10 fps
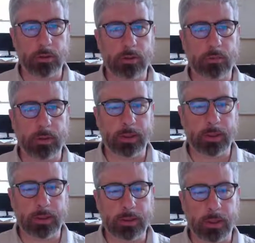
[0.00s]
to read
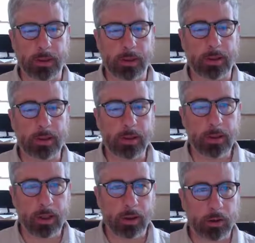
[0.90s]
the entire
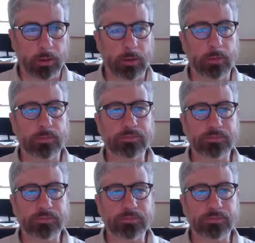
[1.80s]
article.